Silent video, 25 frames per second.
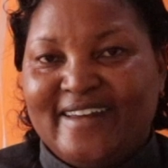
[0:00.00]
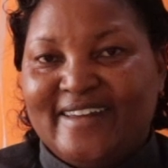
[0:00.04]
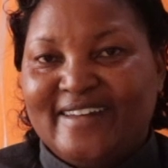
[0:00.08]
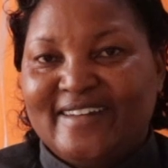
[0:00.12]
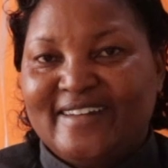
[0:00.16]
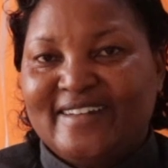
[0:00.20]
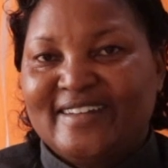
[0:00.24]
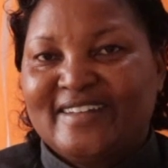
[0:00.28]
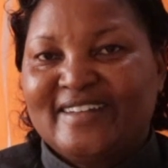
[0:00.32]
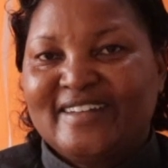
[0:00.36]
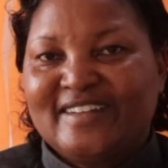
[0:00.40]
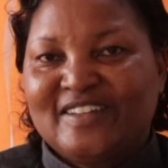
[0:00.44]

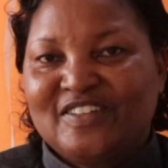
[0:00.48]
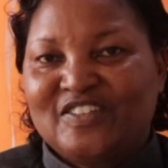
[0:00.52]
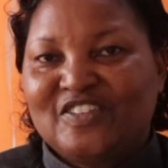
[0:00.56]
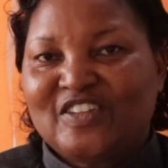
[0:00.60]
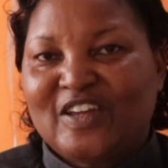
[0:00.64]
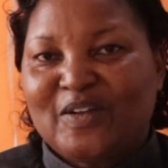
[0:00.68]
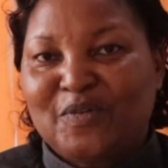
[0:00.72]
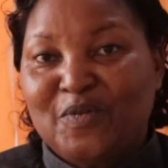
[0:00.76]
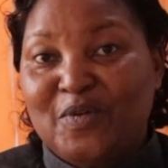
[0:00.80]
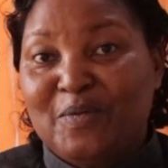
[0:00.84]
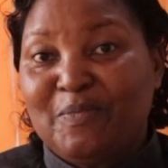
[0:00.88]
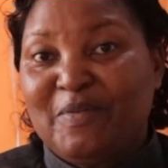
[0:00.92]
And
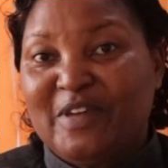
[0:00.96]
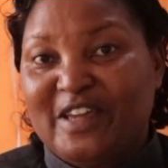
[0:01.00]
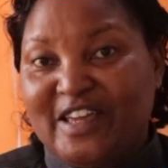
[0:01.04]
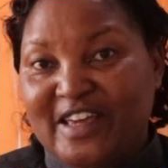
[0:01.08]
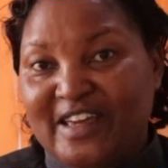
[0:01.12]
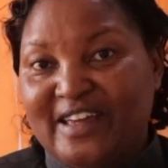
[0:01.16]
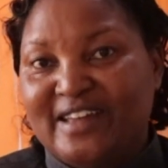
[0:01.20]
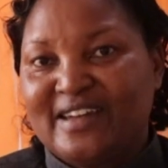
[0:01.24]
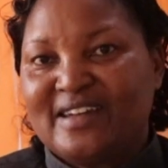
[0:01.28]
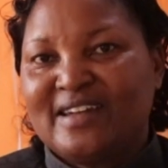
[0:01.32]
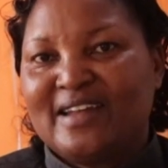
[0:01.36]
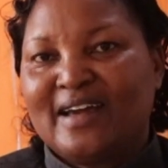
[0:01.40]
shall we
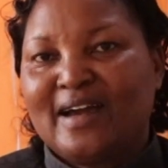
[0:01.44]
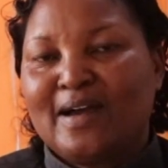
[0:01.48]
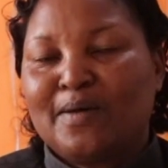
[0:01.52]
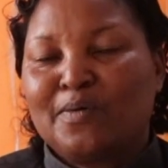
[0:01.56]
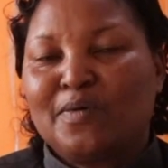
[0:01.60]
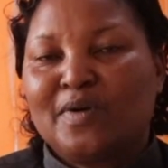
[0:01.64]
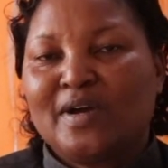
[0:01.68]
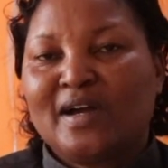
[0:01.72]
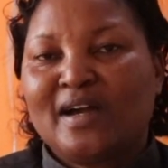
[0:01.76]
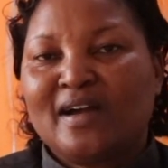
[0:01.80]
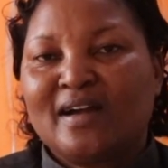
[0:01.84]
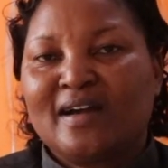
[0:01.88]
begin
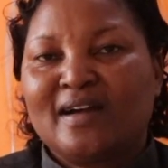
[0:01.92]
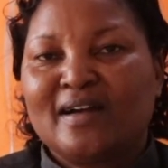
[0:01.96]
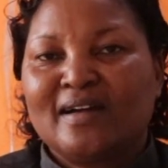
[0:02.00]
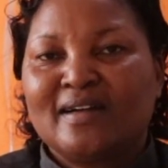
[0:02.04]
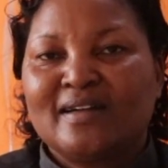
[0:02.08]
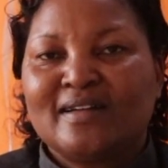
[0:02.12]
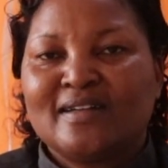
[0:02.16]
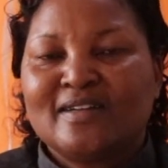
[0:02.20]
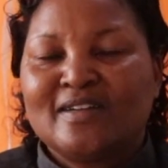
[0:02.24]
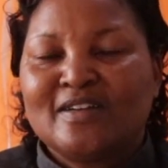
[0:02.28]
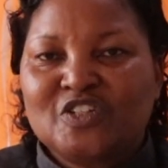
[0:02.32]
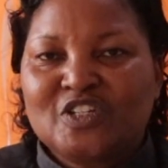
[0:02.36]
our
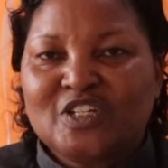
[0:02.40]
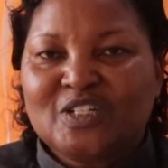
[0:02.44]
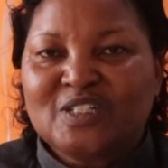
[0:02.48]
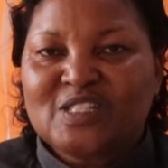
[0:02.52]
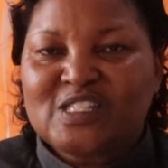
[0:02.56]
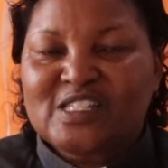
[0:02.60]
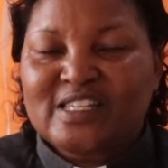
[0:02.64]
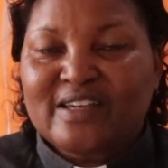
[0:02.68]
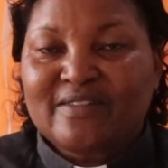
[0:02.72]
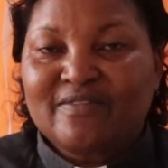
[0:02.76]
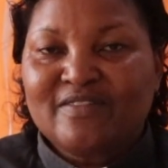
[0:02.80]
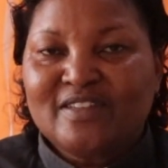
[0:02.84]

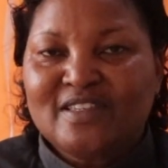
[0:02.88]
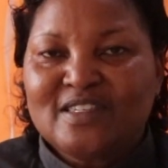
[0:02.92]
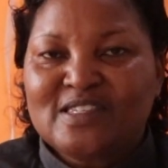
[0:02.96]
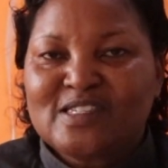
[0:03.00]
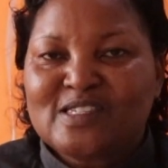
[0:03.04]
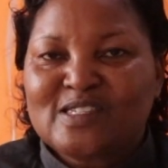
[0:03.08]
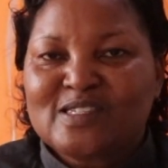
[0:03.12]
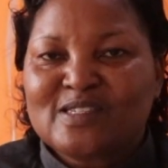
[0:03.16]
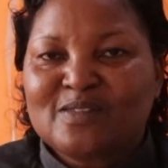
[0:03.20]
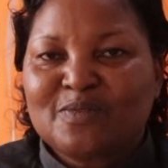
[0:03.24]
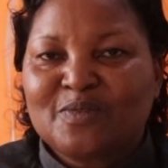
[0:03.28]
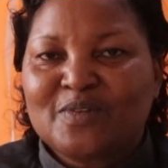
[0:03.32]
short
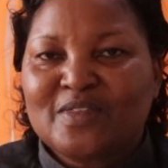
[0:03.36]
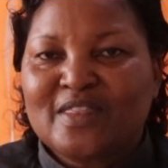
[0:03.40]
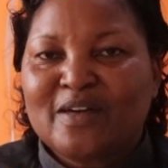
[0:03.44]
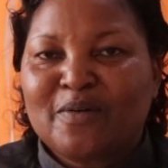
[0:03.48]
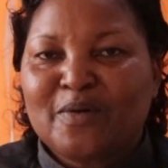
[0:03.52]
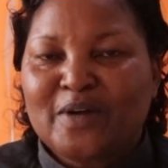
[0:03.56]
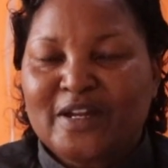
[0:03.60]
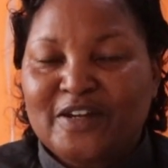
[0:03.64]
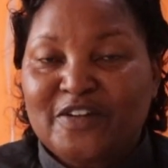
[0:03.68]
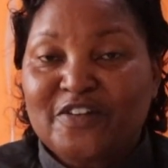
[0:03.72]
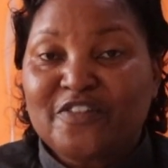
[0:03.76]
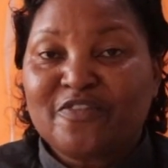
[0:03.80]
service with a
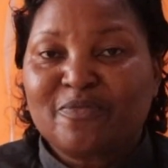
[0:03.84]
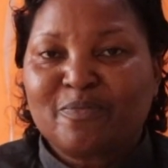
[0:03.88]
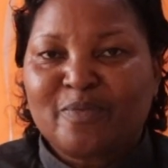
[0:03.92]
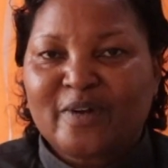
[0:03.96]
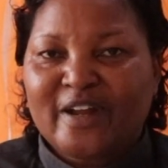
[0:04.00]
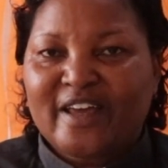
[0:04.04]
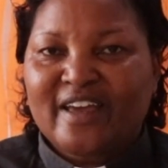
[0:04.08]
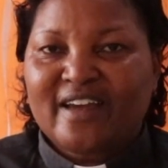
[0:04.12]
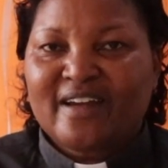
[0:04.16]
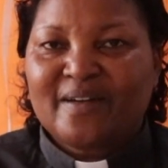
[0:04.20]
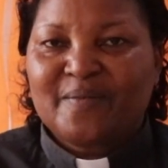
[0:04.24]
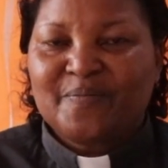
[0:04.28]
word of
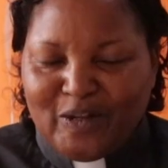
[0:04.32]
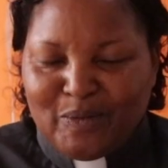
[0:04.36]
prayer?